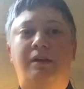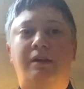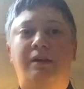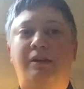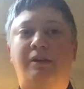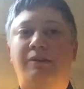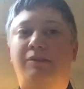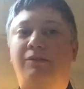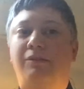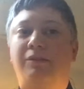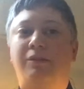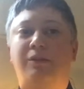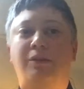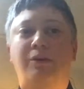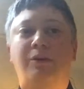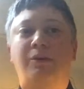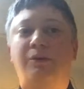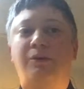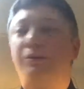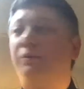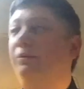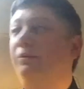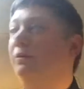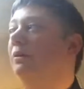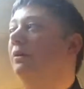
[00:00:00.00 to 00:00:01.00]
even
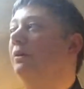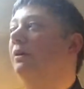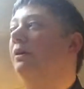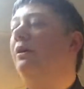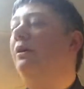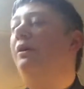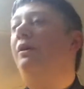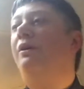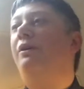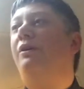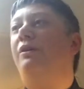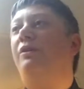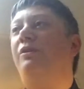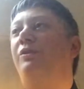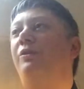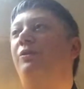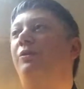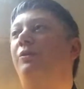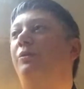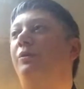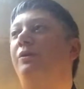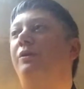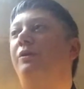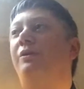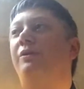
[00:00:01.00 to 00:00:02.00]
though the
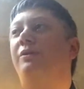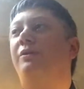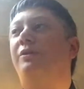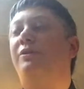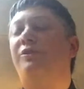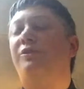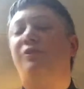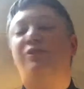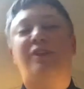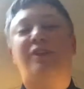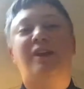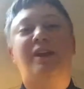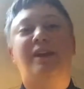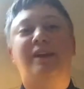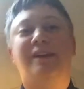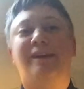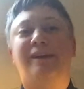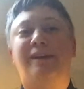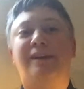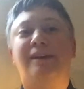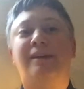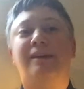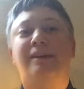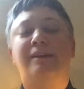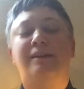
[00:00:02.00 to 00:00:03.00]
world is
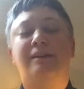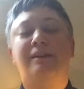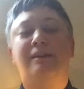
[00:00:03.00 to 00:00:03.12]
shaky.